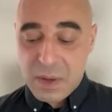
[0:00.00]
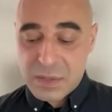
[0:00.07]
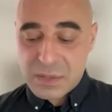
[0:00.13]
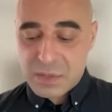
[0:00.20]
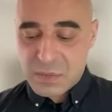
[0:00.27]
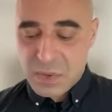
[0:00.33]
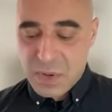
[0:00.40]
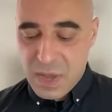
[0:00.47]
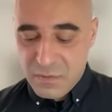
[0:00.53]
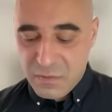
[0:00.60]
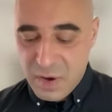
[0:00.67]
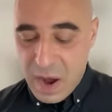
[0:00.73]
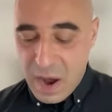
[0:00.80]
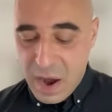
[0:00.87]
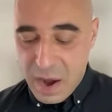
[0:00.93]
so you
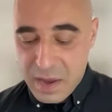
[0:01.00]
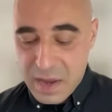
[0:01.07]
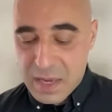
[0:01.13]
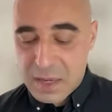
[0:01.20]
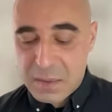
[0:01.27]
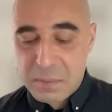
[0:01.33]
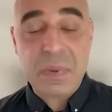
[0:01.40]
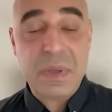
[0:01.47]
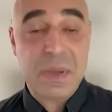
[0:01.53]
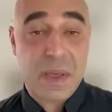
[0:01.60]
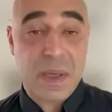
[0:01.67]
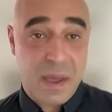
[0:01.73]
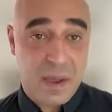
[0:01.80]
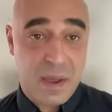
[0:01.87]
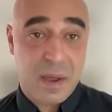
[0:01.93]
have high
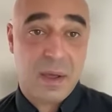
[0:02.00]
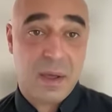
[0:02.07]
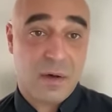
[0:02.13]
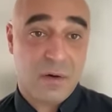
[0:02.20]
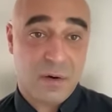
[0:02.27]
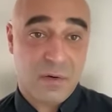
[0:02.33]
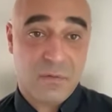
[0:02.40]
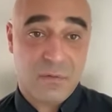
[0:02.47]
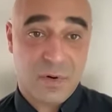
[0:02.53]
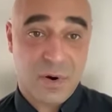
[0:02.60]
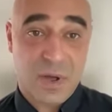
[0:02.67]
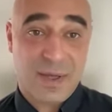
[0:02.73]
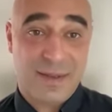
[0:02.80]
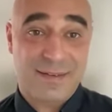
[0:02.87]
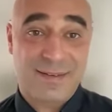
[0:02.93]
EPA
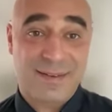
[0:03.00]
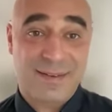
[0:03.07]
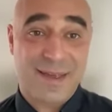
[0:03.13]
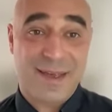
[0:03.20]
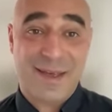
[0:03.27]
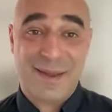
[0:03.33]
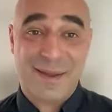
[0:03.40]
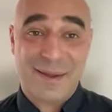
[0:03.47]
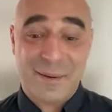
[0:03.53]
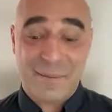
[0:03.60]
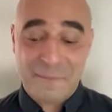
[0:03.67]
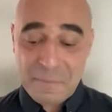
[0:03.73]
variety, and